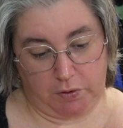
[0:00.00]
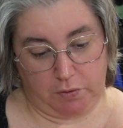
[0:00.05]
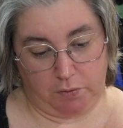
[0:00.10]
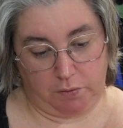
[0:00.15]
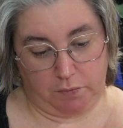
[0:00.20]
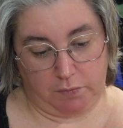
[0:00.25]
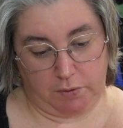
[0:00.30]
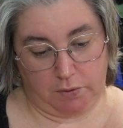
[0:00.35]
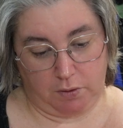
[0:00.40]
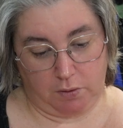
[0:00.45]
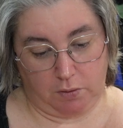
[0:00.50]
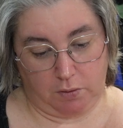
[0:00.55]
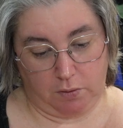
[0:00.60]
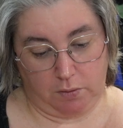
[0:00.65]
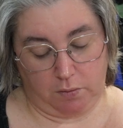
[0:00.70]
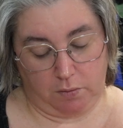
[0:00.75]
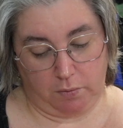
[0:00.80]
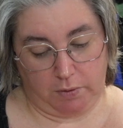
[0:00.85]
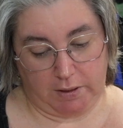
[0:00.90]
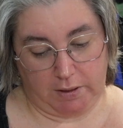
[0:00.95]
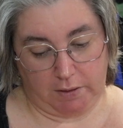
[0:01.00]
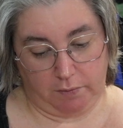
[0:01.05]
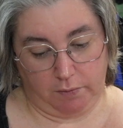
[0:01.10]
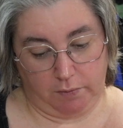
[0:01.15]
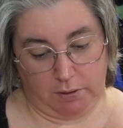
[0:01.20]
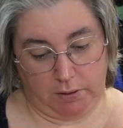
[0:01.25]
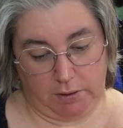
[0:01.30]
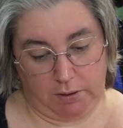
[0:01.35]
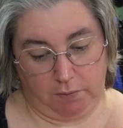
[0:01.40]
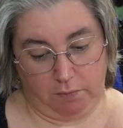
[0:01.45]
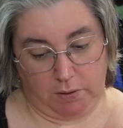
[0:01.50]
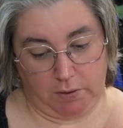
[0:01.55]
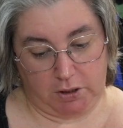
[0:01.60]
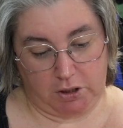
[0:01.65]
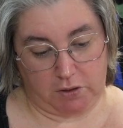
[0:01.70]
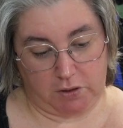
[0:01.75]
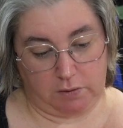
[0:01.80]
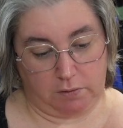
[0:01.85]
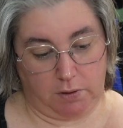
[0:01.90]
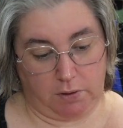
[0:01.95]
drifted on without really
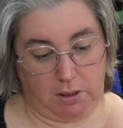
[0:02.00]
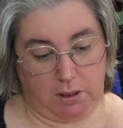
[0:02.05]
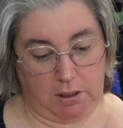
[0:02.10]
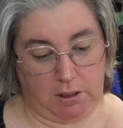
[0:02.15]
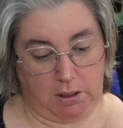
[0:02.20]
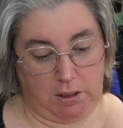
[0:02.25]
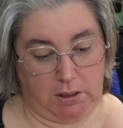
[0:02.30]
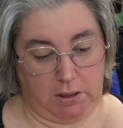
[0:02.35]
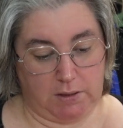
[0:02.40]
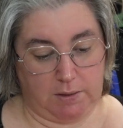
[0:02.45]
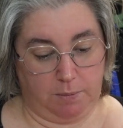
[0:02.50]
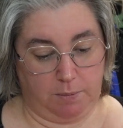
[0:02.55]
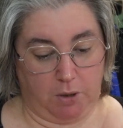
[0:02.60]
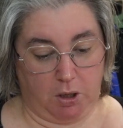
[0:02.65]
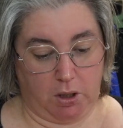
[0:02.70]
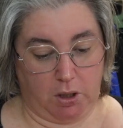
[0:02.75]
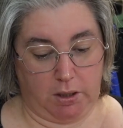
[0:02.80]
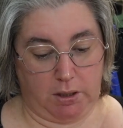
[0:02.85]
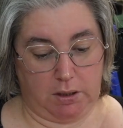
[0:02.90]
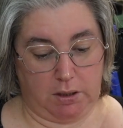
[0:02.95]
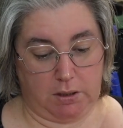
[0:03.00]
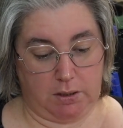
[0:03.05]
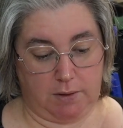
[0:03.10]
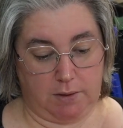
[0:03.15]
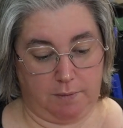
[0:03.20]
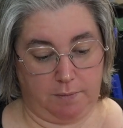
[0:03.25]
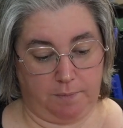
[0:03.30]
registering in his mind.